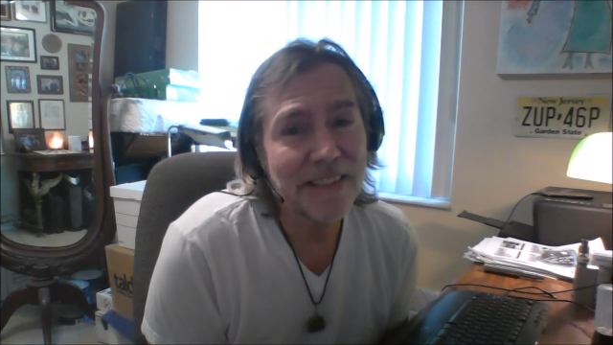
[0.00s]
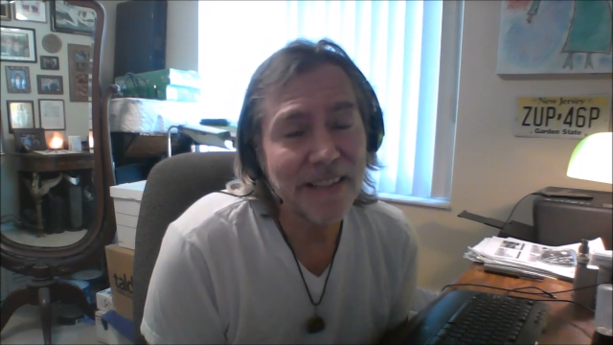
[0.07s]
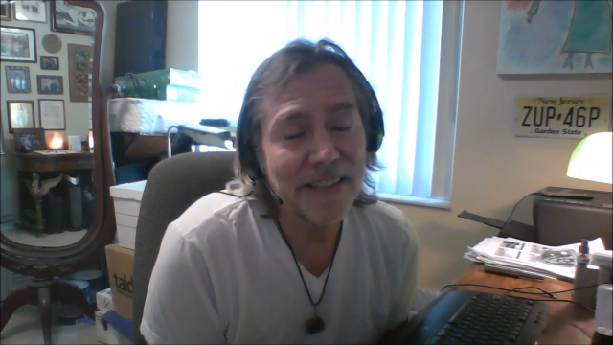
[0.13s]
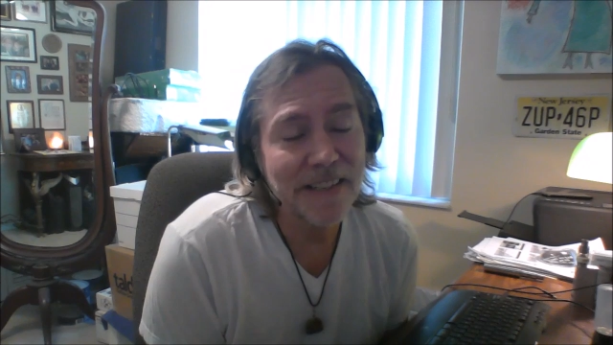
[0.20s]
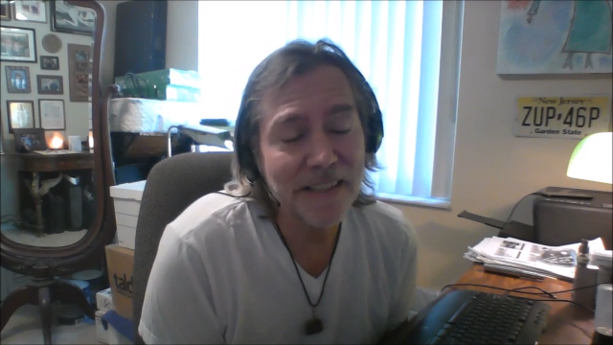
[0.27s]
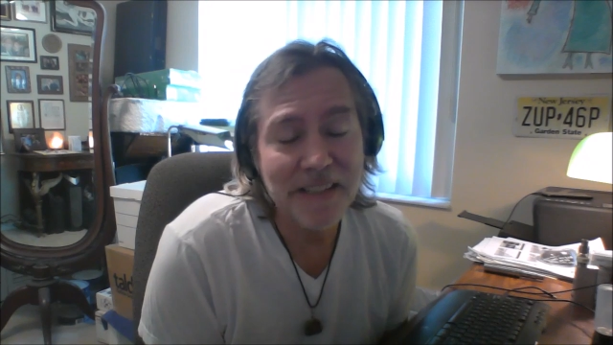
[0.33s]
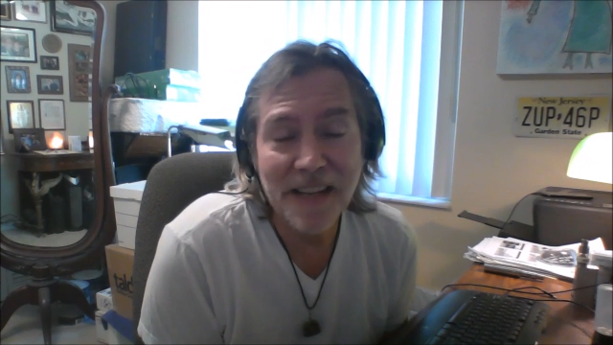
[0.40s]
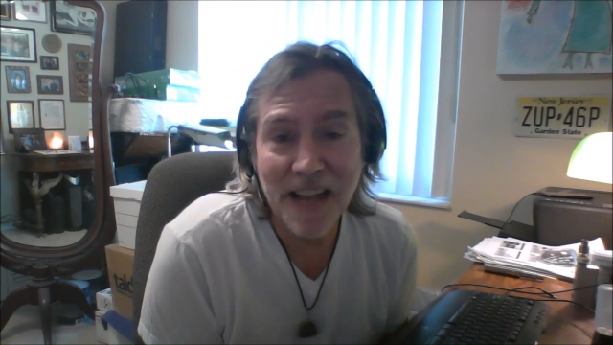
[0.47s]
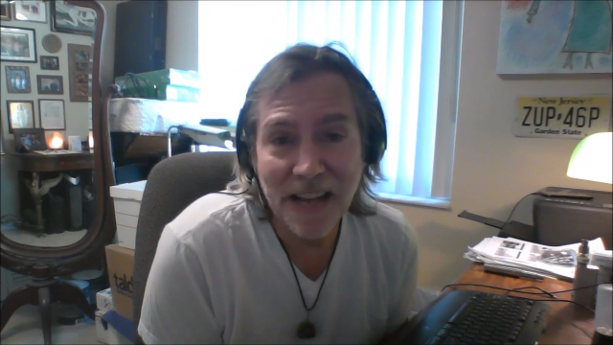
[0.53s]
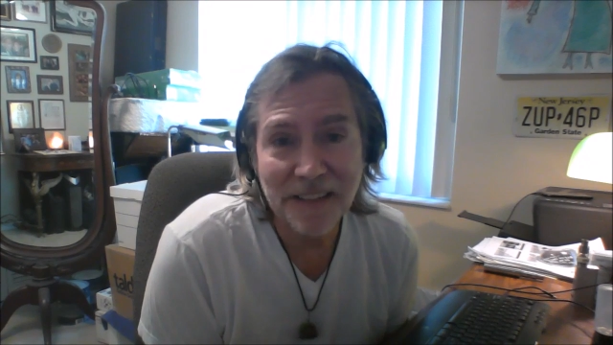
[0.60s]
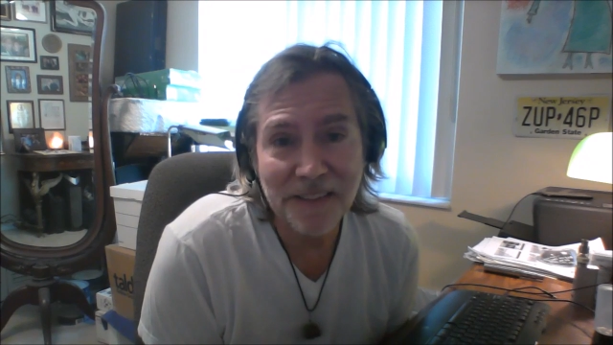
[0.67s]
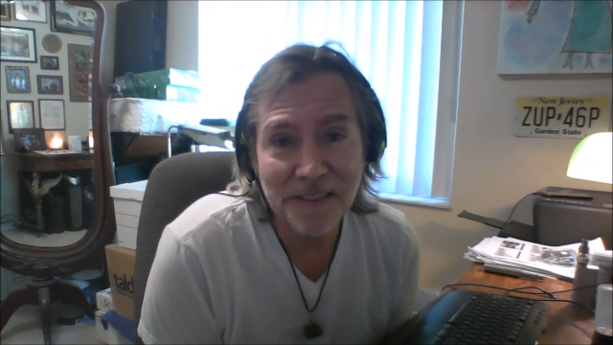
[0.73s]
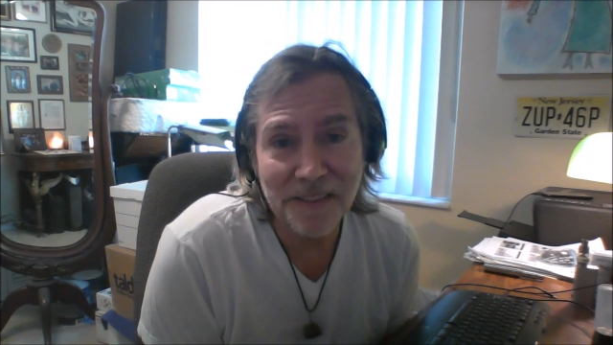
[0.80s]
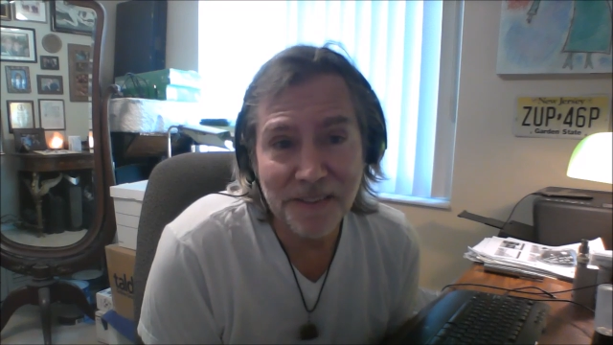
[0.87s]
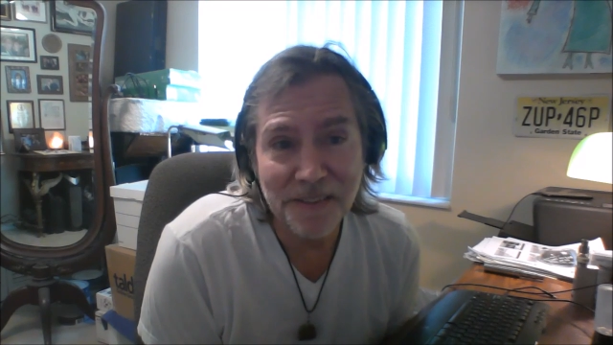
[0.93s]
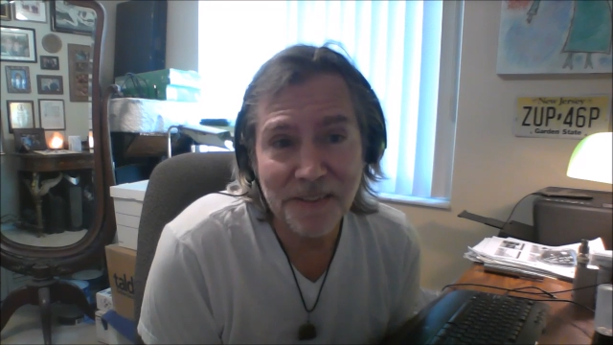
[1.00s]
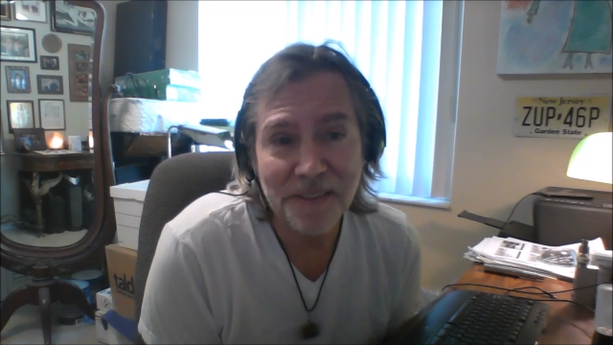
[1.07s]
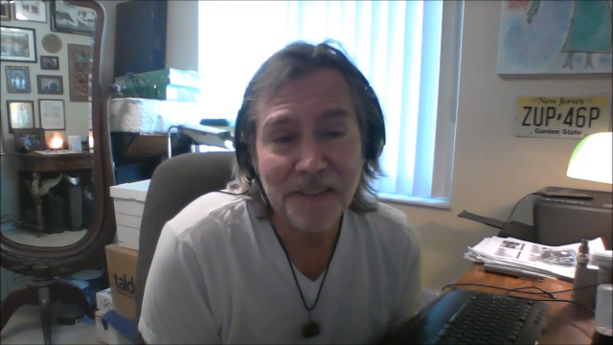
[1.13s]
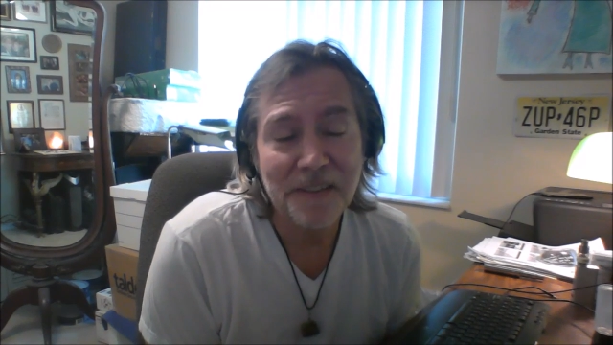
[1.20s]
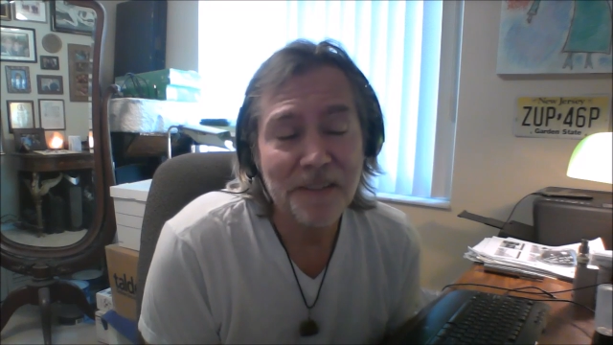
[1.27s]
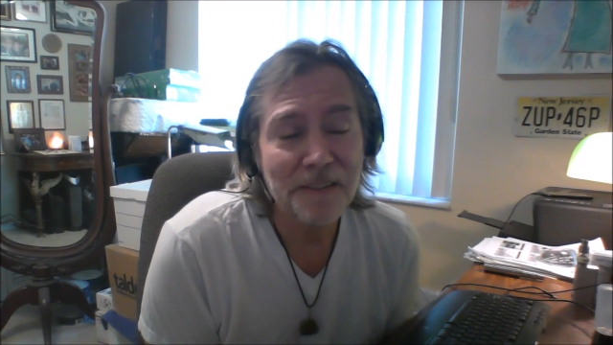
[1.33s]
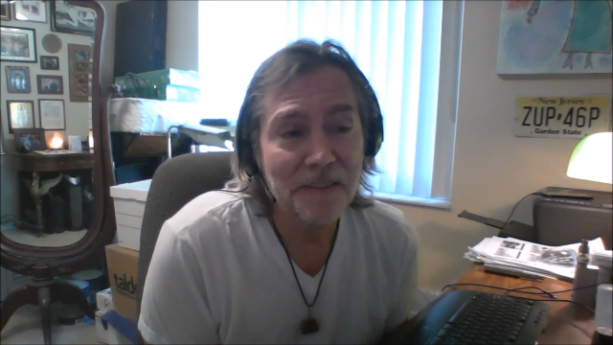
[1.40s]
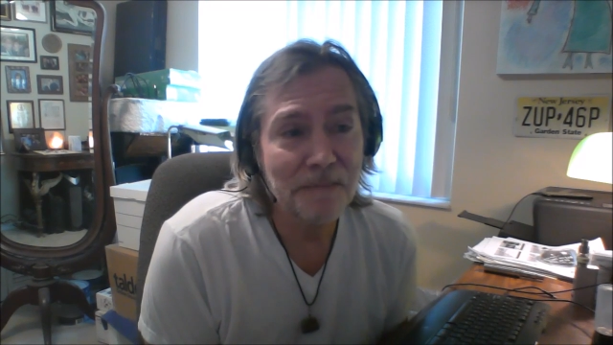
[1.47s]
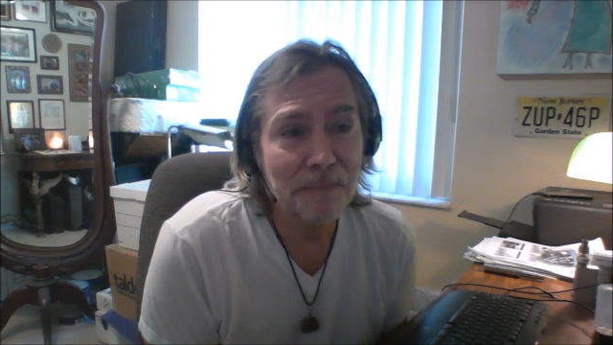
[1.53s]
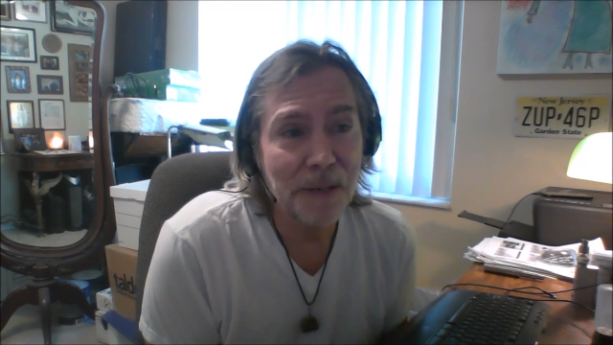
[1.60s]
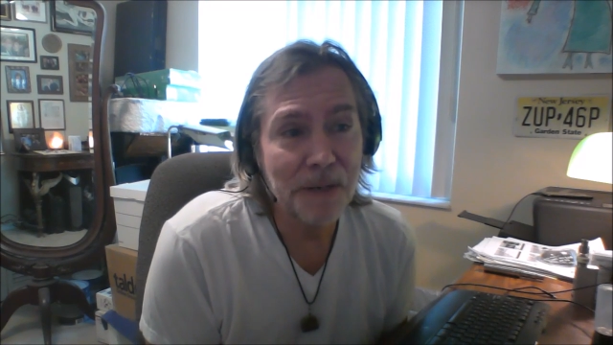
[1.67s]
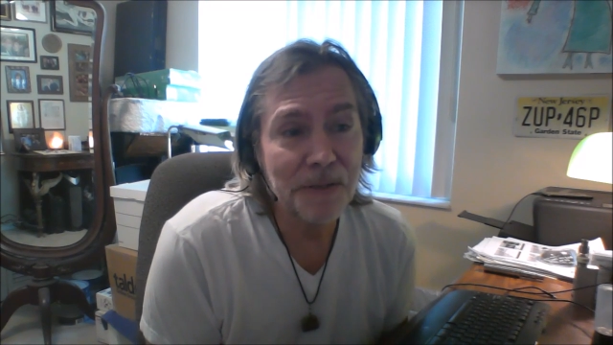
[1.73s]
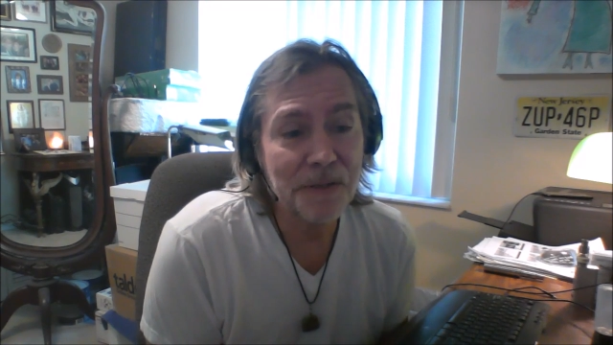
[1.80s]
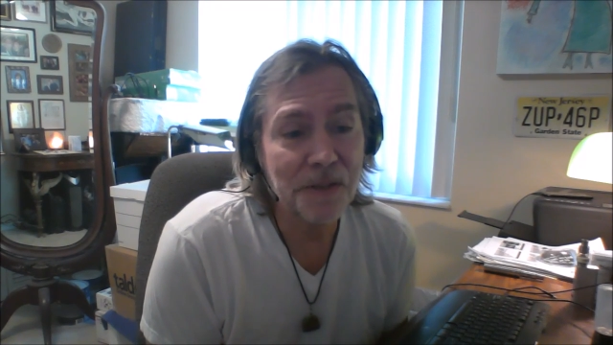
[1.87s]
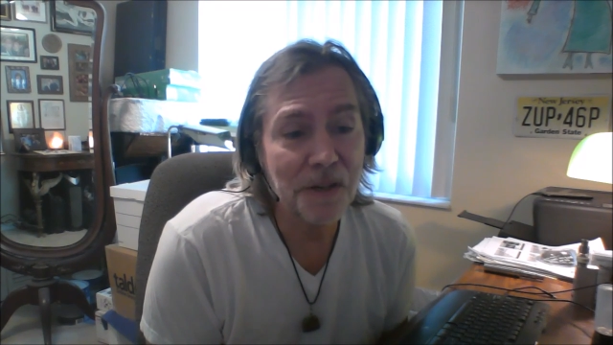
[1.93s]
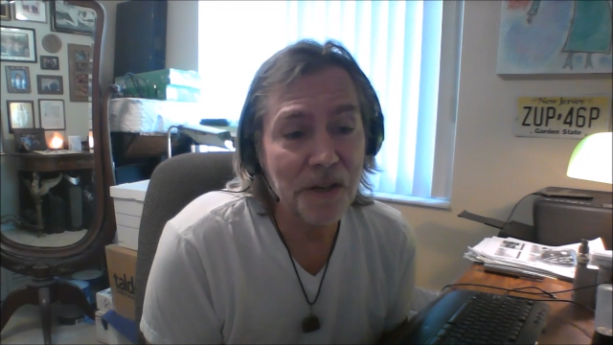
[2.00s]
his taxes based